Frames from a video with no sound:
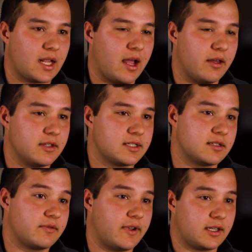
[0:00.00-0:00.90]
how this
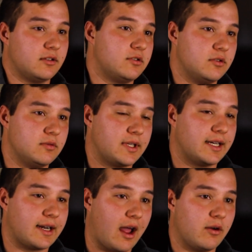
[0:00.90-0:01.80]
has affected you,
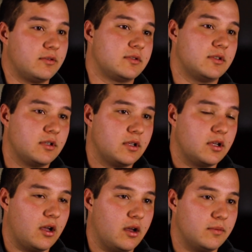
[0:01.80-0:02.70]
get it out.
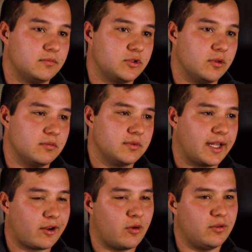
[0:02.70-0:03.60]
Don't
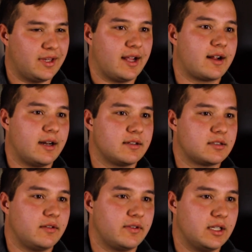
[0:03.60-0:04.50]
like hold that kind of
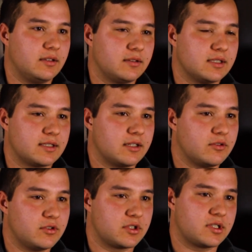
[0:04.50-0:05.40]
stuff in, because then
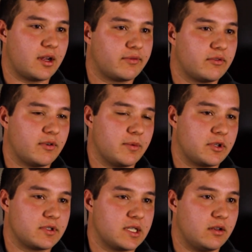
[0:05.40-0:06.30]
you just suffer from
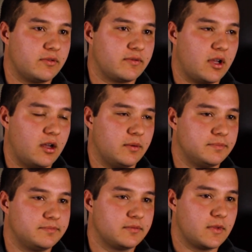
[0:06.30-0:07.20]
it yourself.
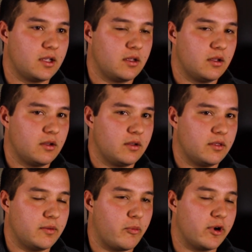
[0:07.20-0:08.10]

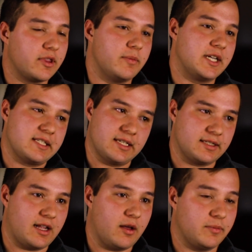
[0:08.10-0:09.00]
One of the biggest
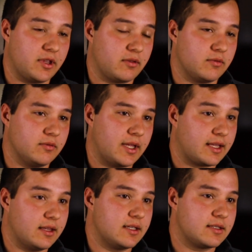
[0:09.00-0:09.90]
things that helped me through
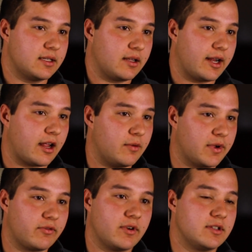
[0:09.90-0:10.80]
like this and like helped
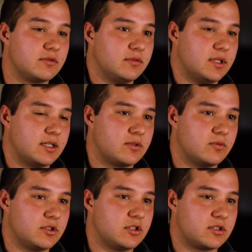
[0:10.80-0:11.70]
my friends through this
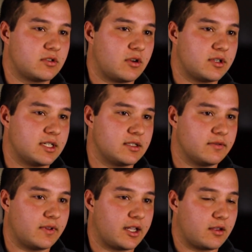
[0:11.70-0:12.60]
was just our sense
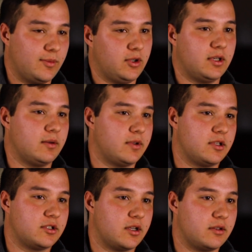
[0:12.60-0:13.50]
of like community with
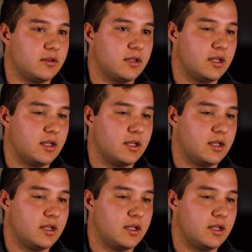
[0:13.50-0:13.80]
each other,